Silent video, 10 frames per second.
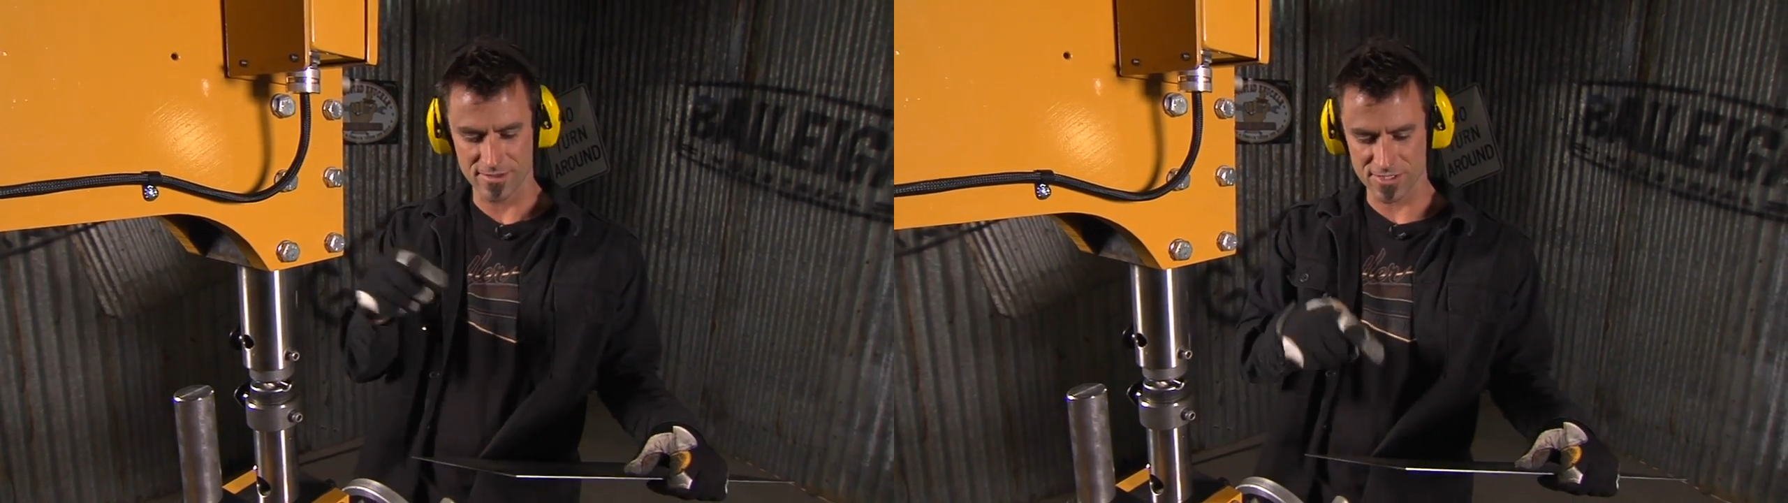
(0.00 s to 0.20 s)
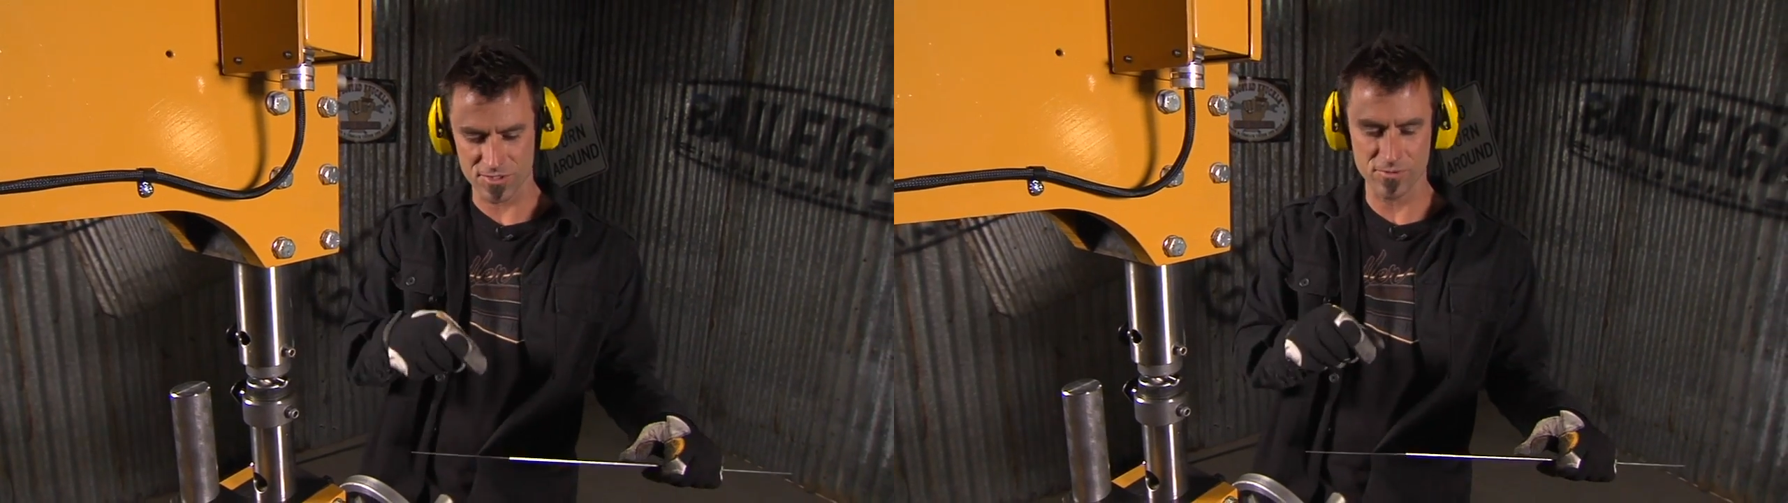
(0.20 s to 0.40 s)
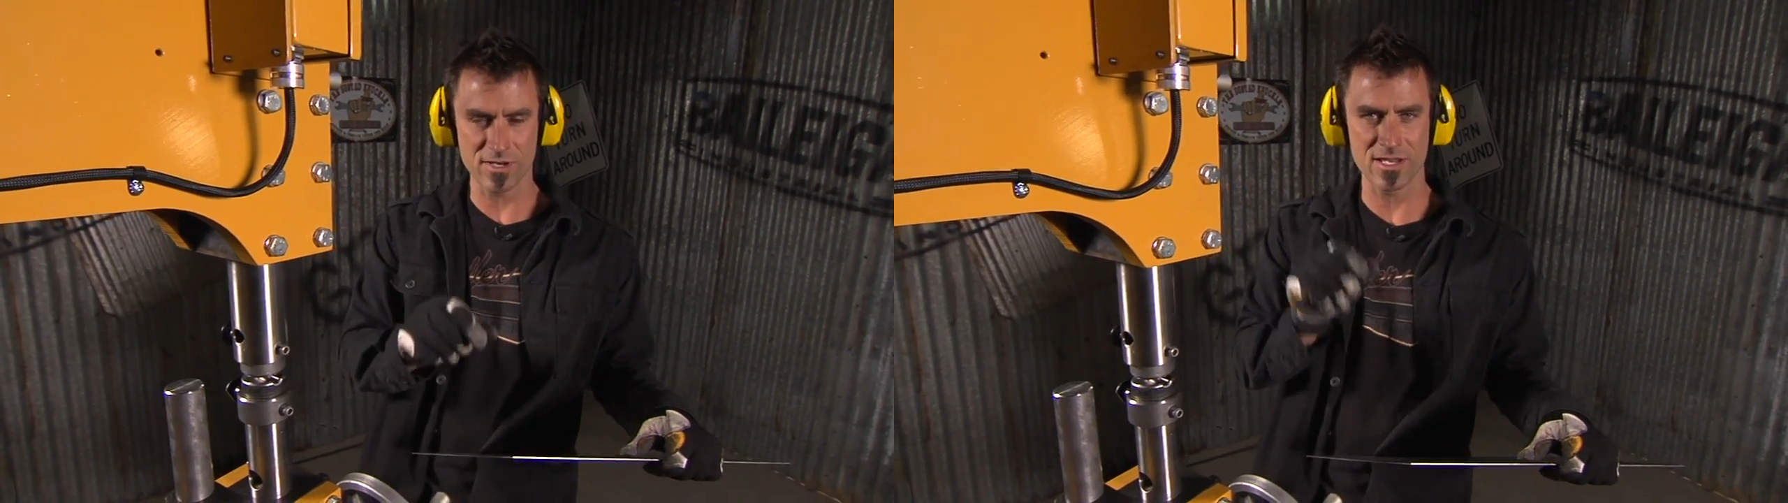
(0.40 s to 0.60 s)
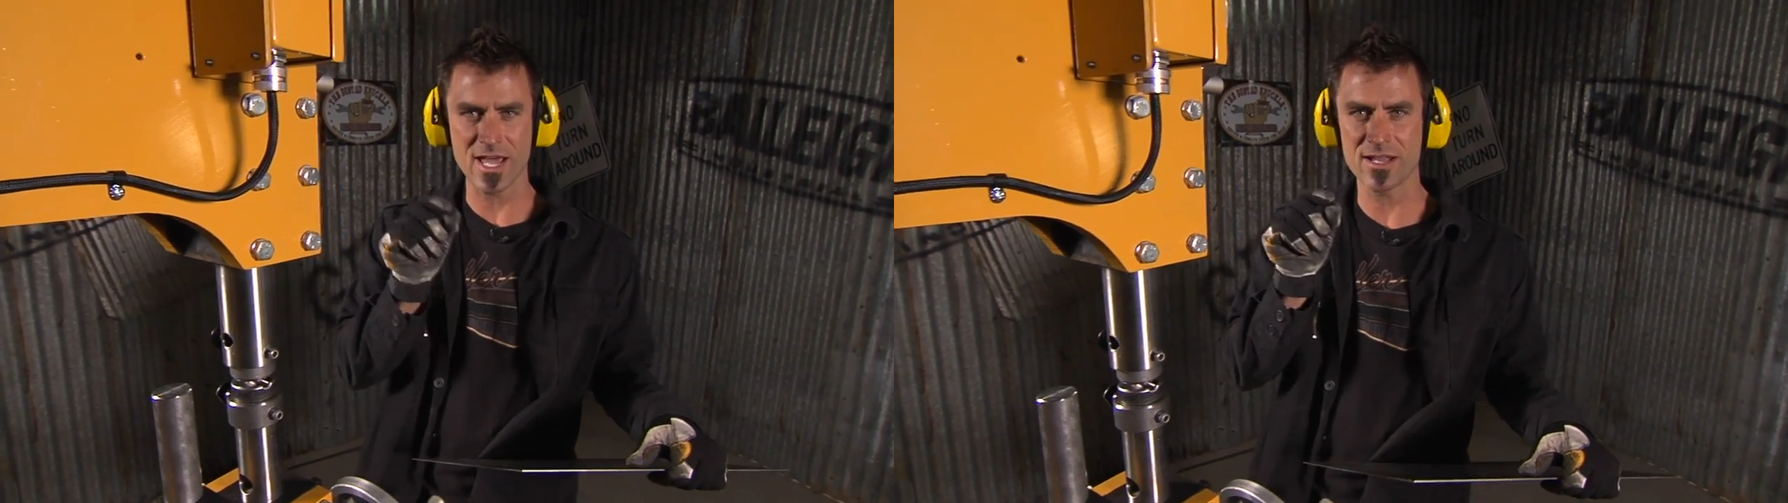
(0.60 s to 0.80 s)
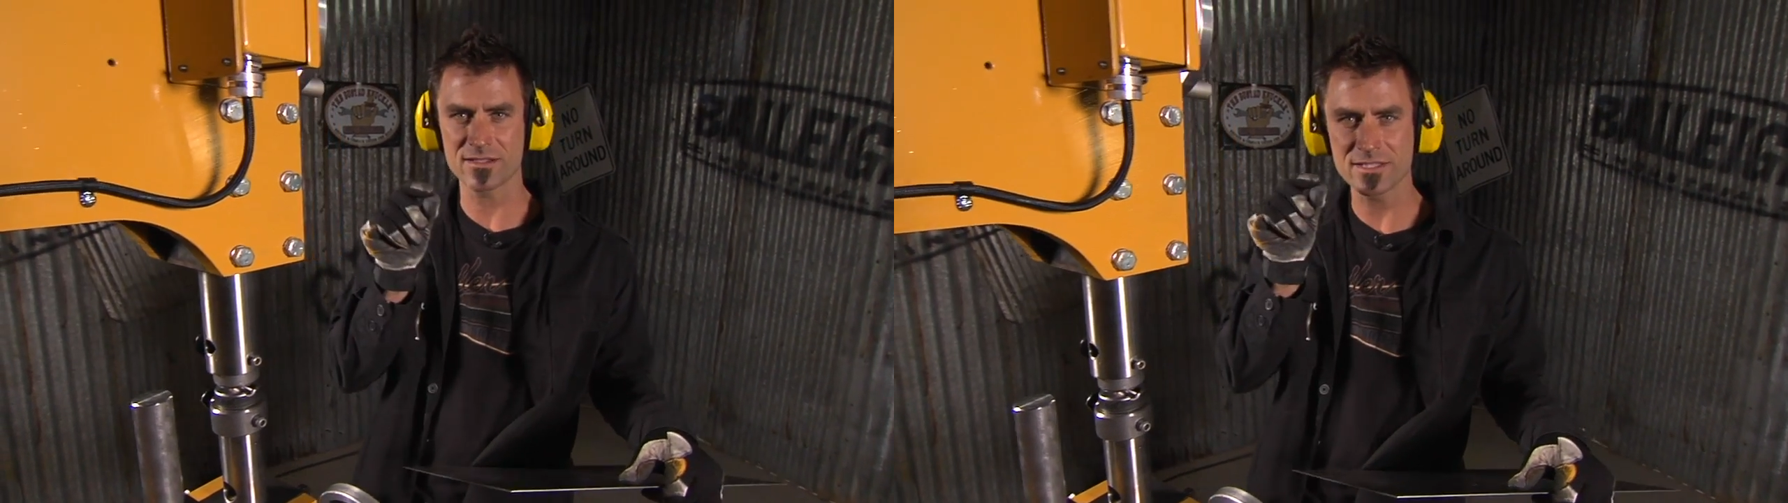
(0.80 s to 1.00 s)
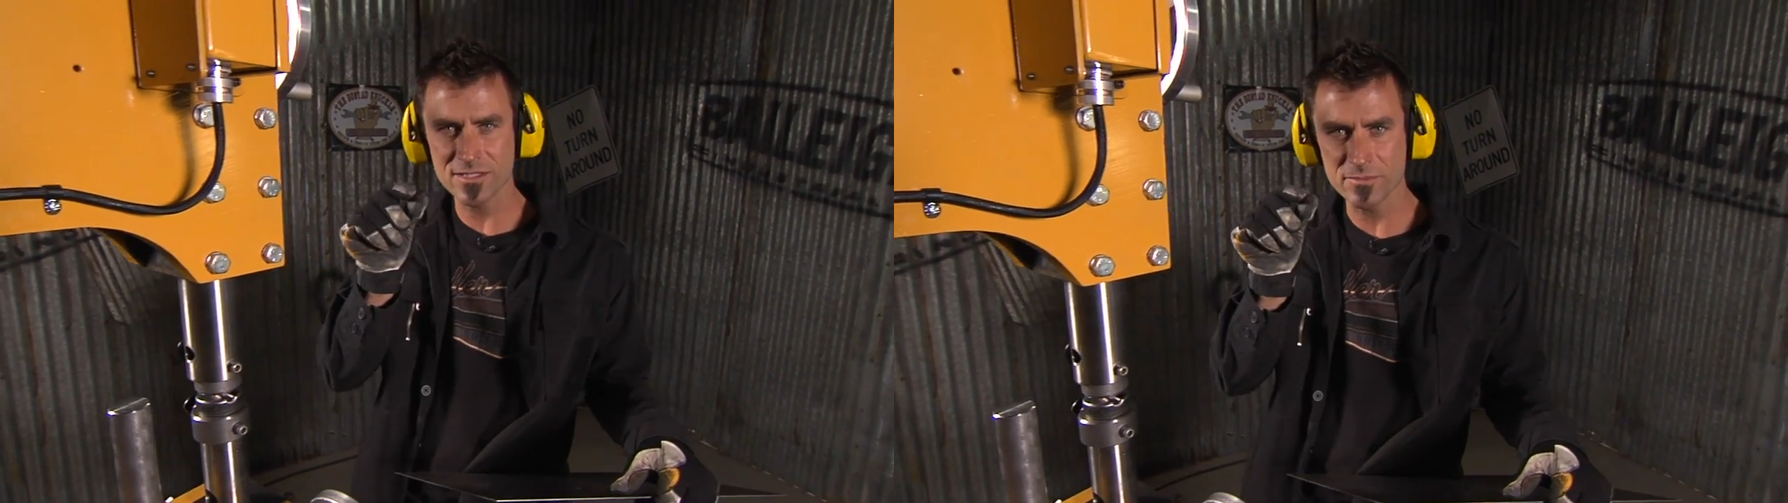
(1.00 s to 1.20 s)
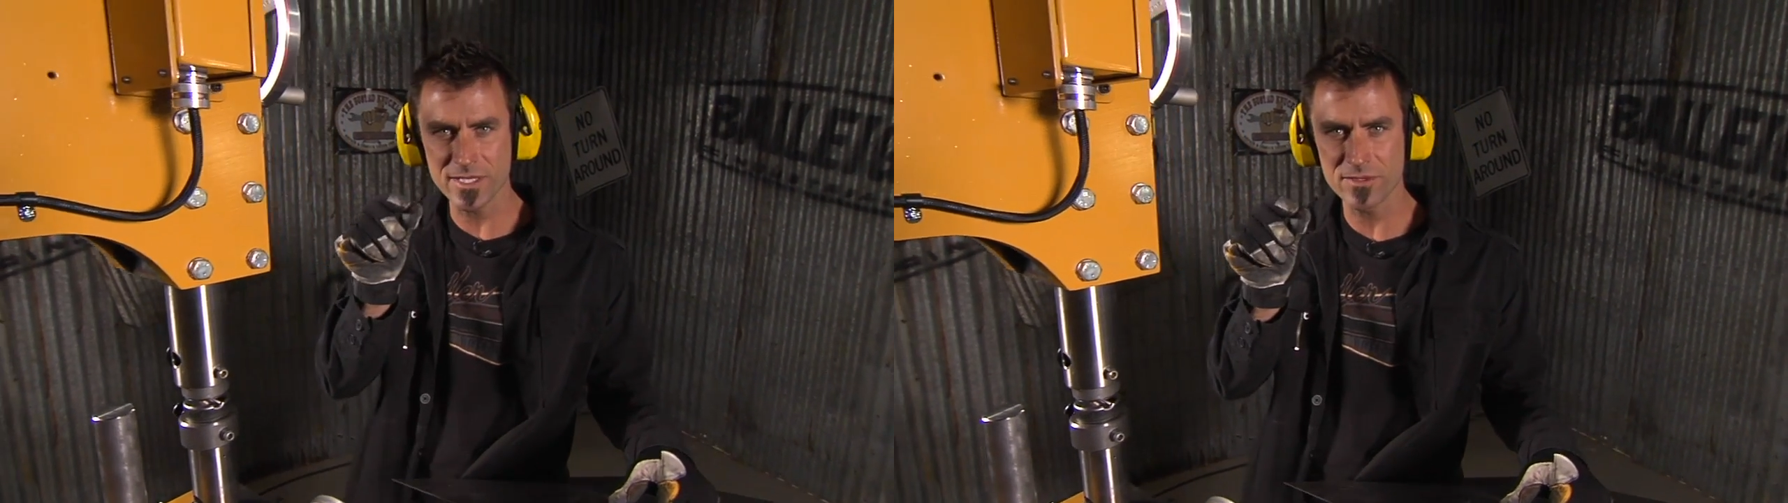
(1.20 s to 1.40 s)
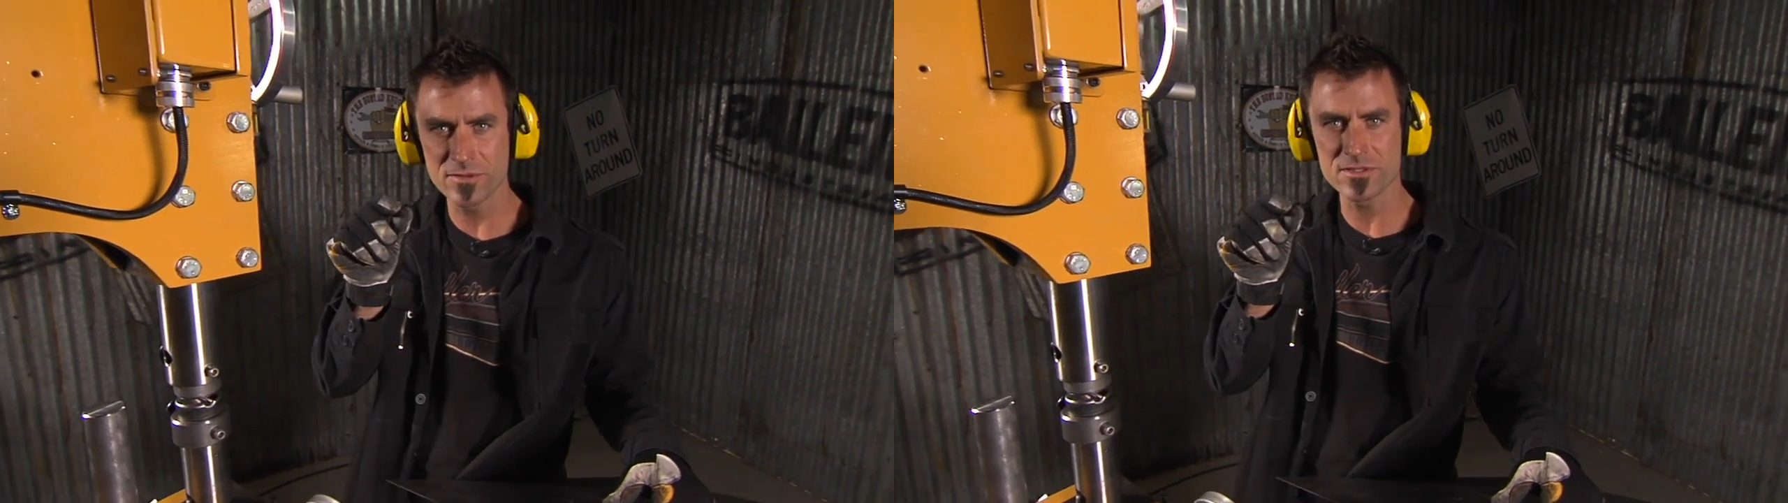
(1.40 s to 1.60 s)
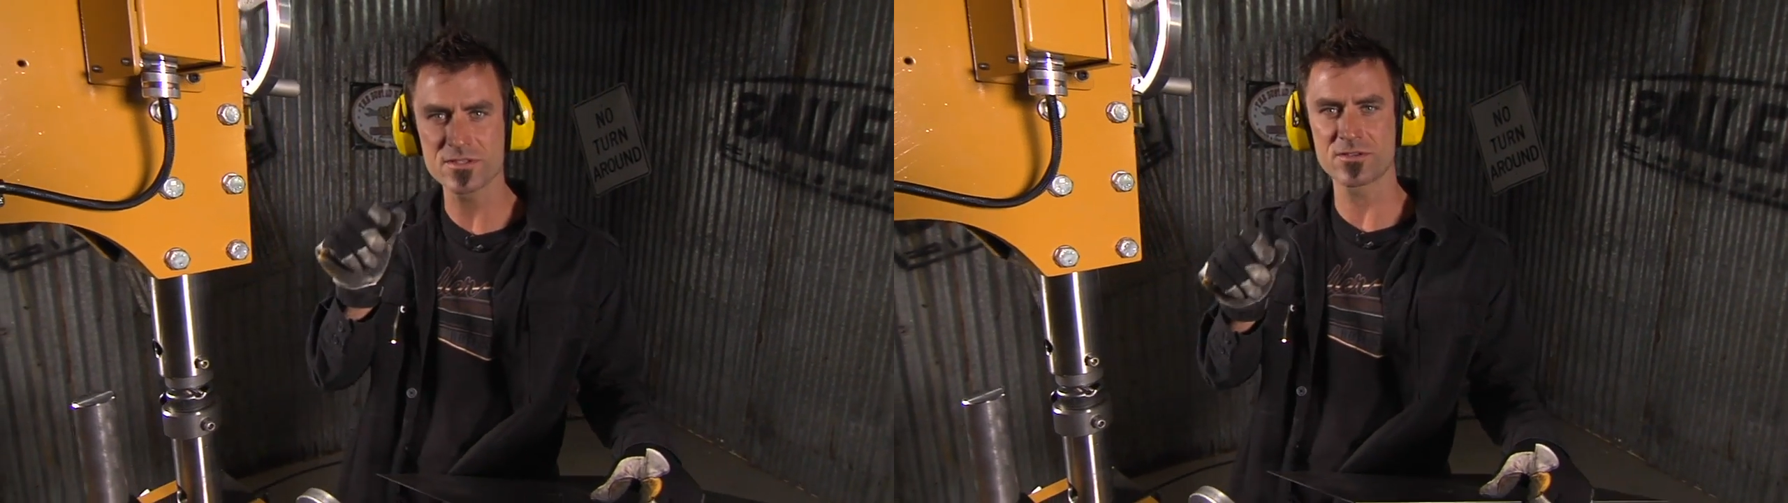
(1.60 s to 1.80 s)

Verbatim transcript: This, you want a lot of little bitty ones